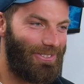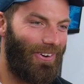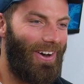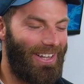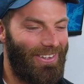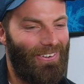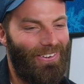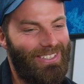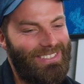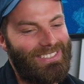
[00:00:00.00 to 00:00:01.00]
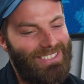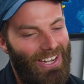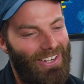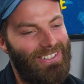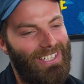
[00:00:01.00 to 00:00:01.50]
all right at the Hawks.
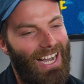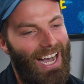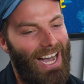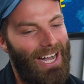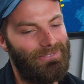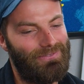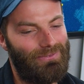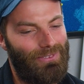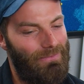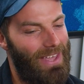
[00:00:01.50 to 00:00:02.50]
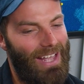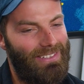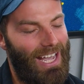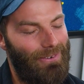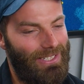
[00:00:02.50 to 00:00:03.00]
So from there,
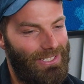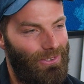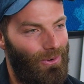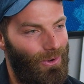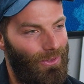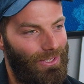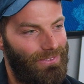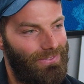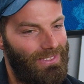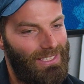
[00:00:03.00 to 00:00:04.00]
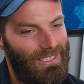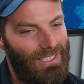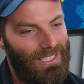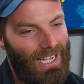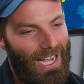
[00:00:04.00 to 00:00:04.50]
Dad went to North, and
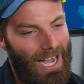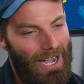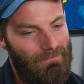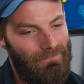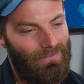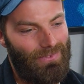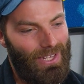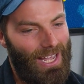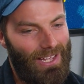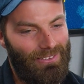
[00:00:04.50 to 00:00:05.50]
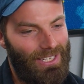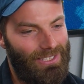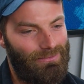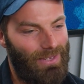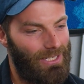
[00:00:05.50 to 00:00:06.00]

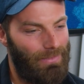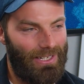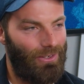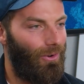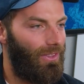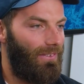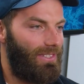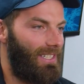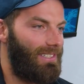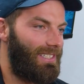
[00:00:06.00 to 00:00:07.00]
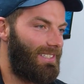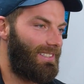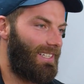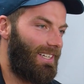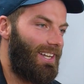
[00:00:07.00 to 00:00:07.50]
he's been at North ever since
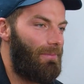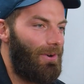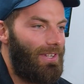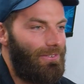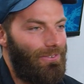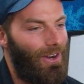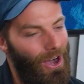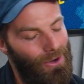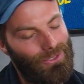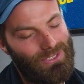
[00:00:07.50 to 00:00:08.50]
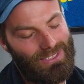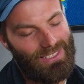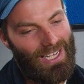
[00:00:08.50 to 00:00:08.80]
in a number of different roles,